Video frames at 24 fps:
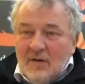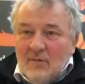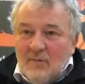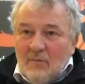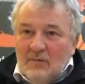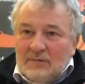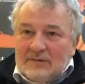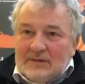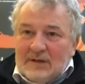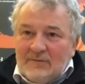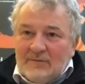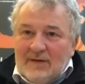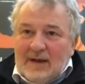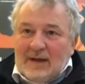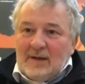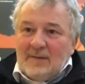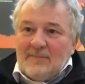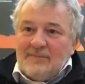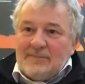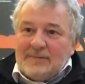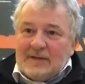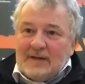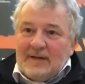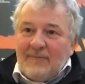will
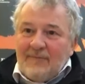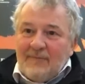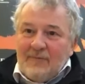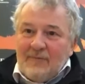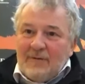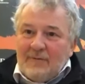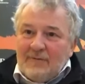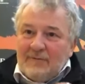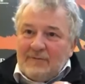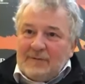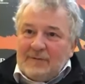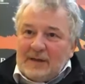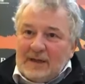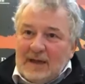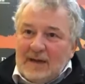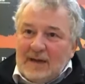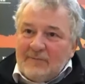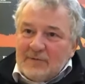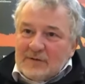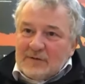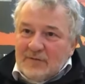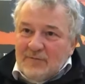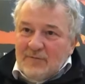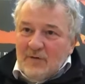develop different
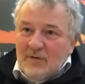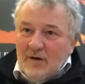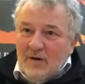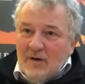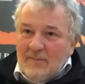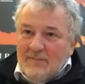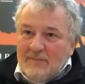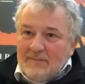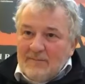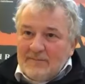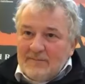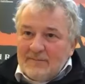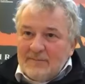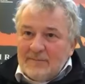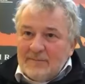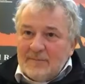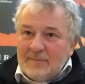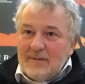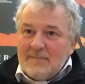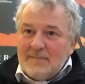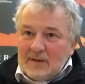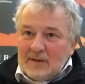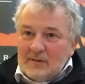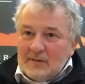flavours from
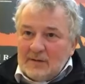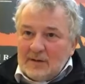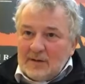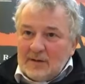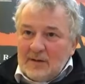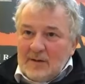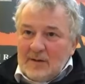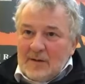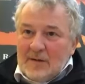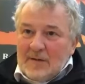the milk.